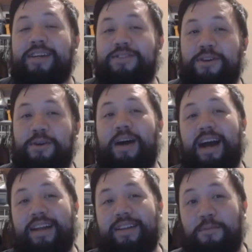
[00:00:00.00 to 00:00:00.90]
So
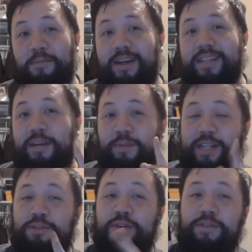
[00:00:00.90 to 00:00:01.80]
there was a
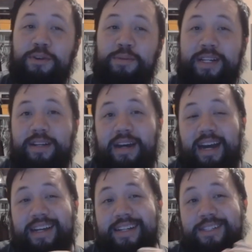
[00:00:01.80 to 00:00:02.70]
retro review. We did
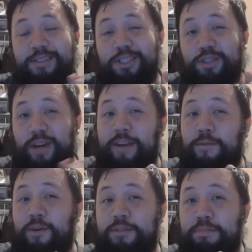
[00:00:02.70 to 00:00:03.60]
I did
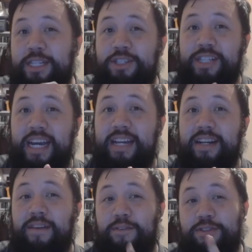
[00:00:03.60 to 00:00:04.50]
Strikeforce Miesha Tate
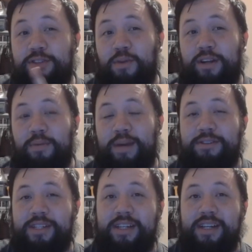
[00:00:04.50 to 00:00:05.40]
versus Ronda
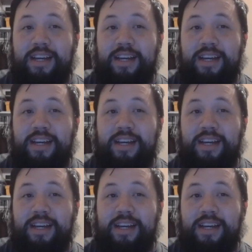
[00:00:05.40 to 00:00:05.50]
Rousey.